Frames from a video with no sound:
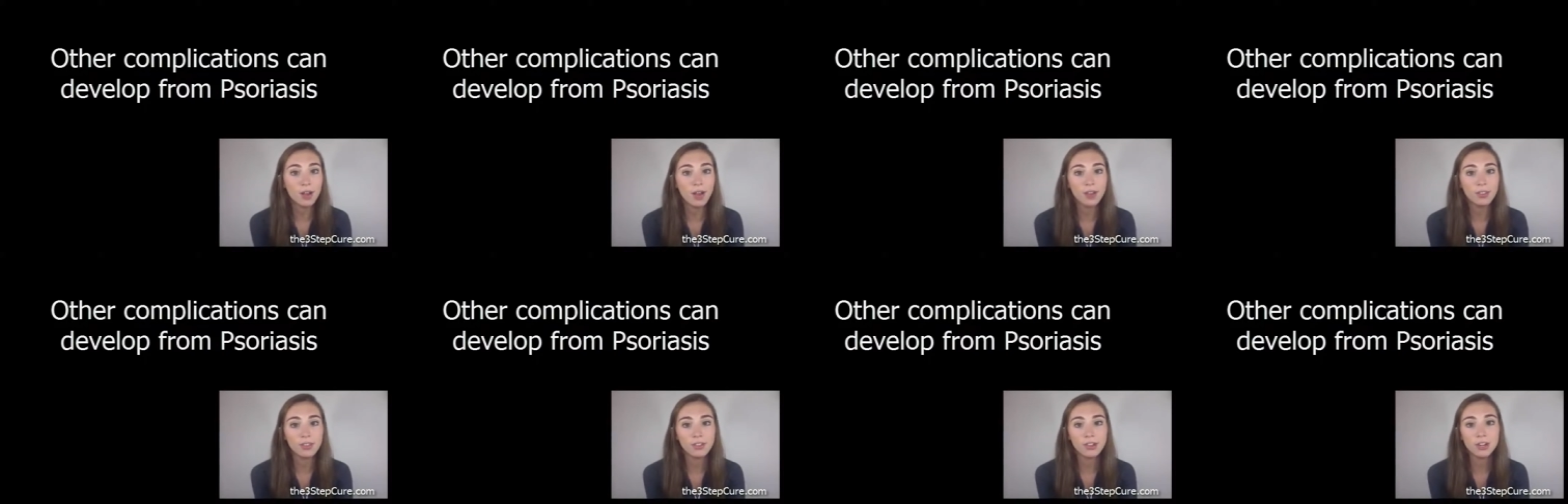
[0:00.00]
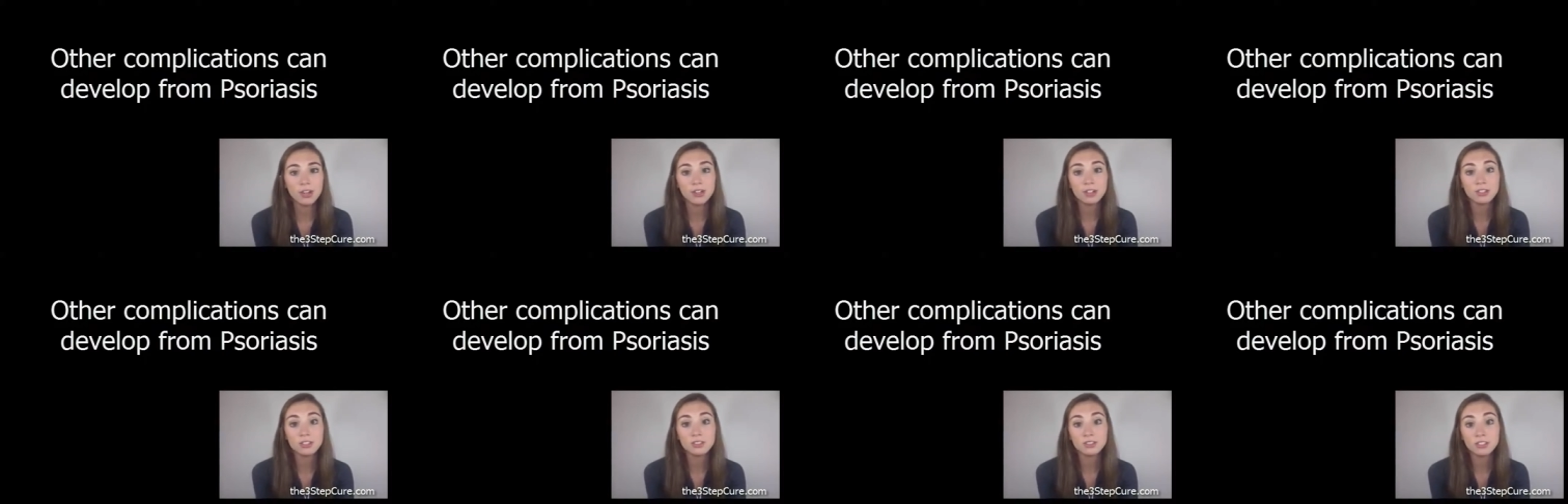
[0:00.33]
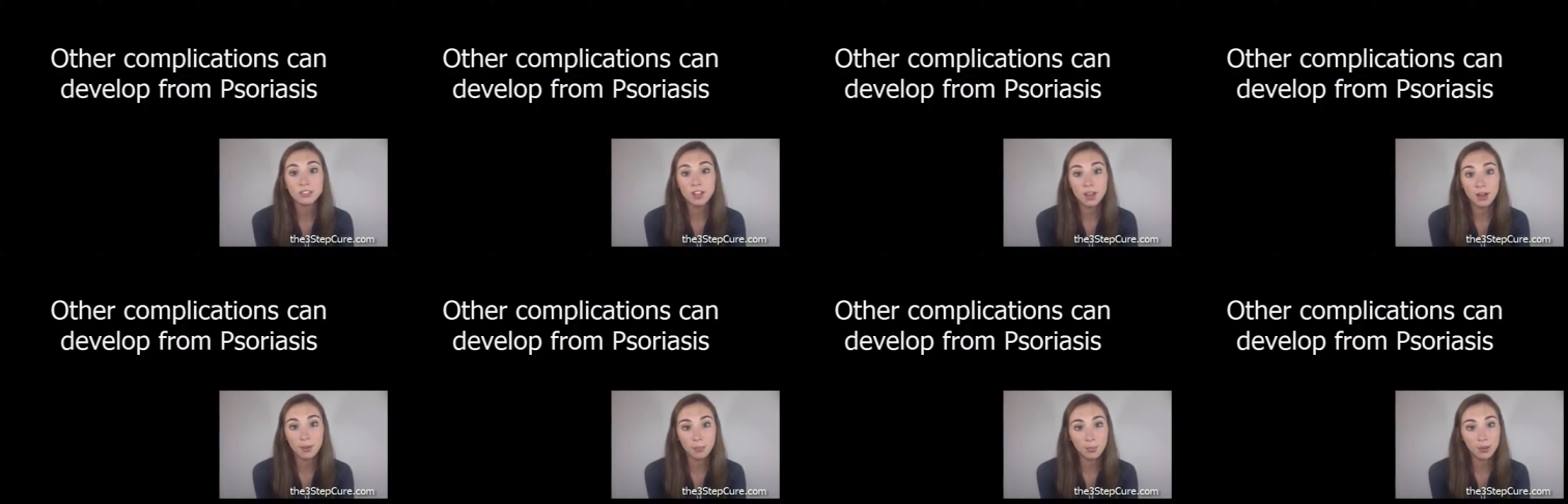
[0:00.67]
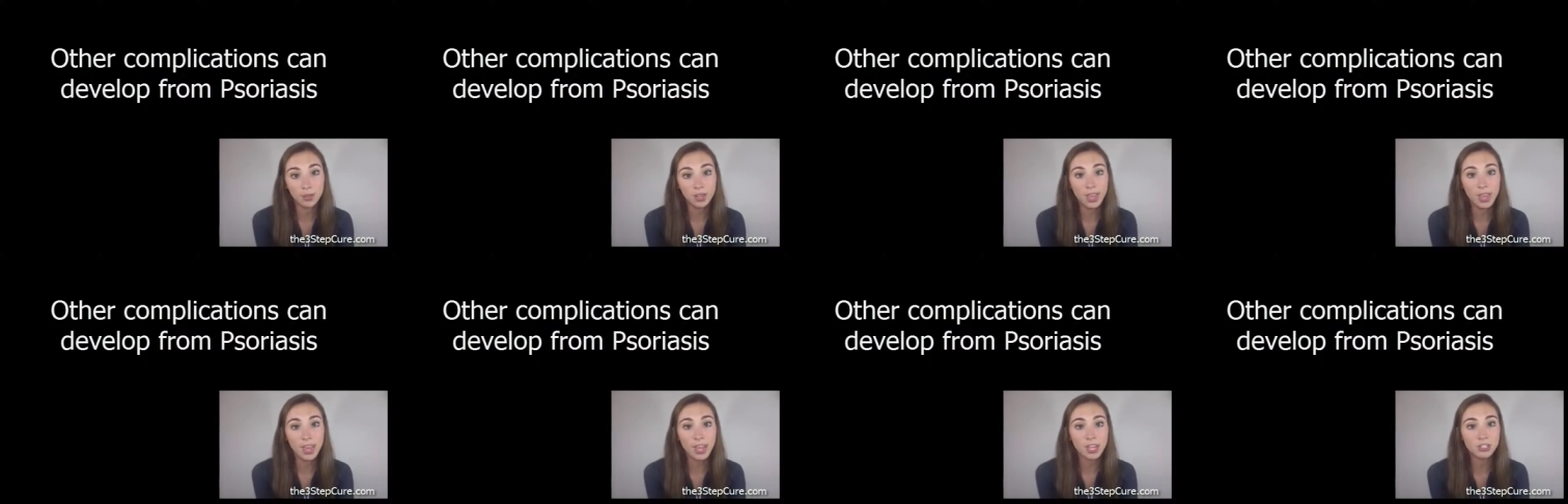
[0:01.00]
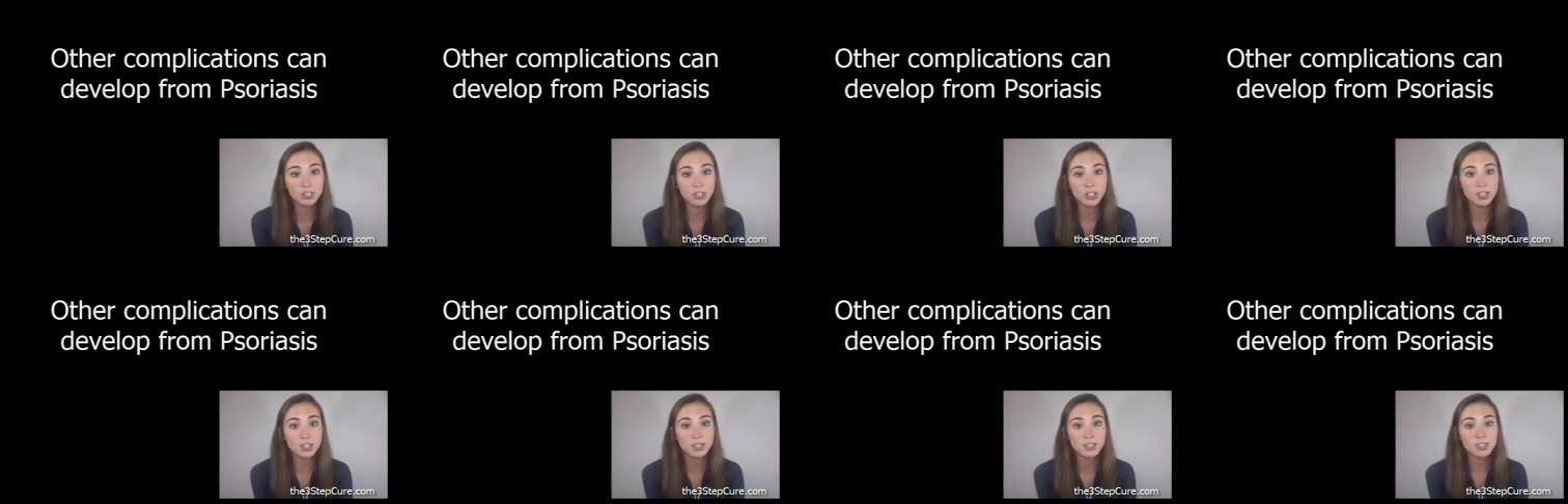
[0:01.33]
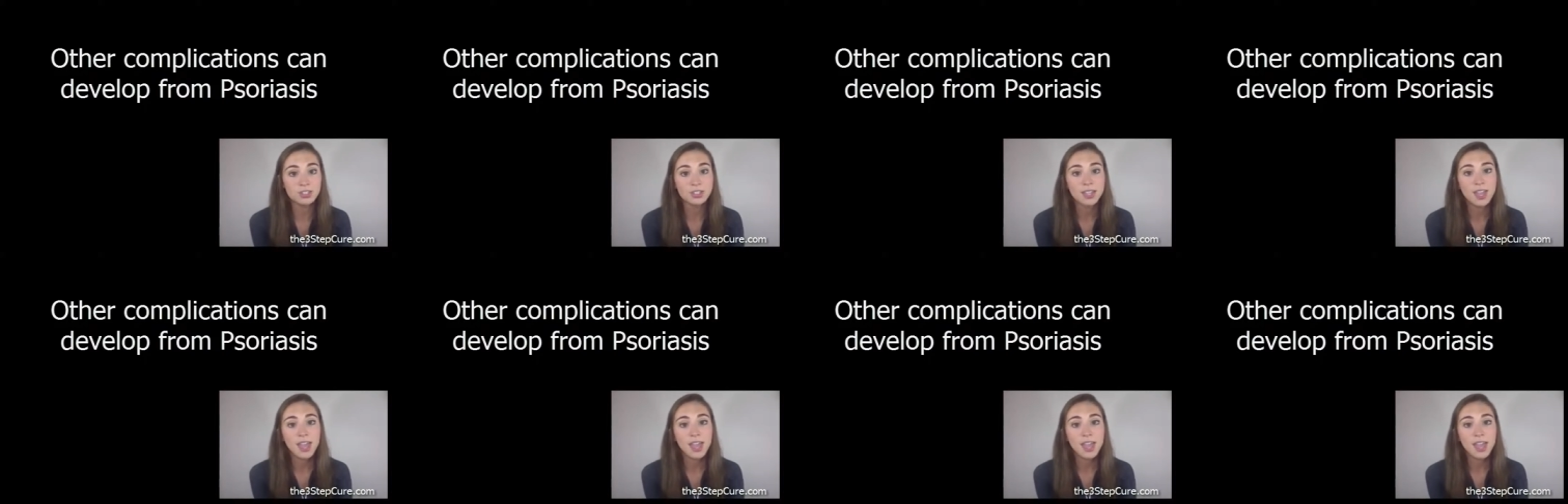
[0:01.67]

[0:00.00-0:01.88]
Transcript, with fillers: other complications,